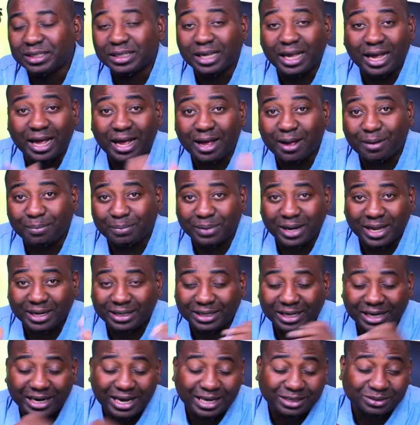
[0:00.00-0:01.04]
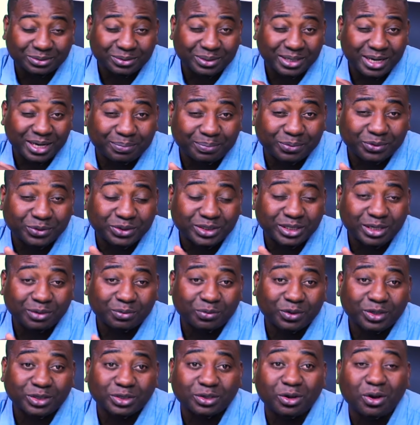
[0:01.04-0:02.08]
Like the last posted
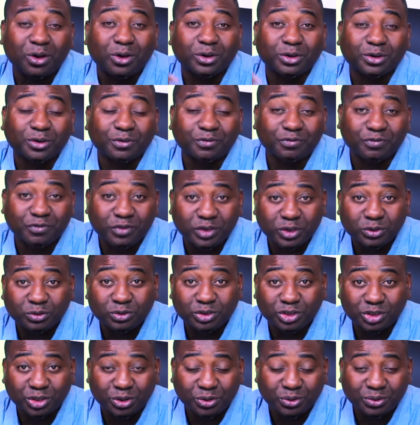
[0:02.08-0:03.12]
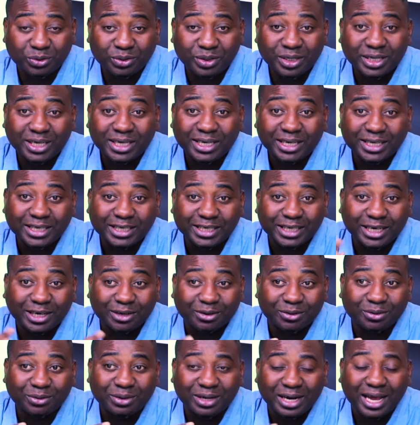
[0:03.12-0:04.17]
was on the future, you
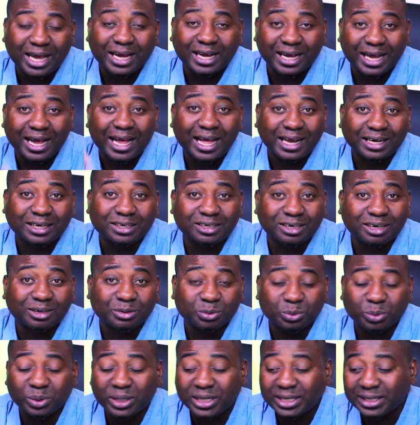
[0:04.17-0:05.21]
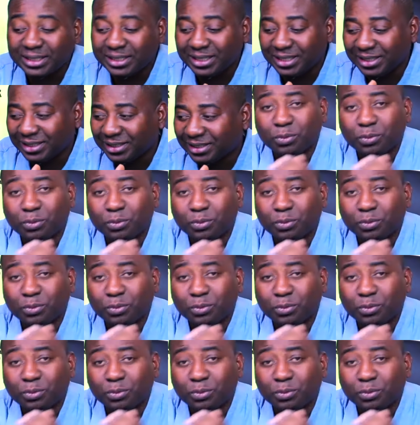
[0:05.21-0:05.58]
know, like I had graduated.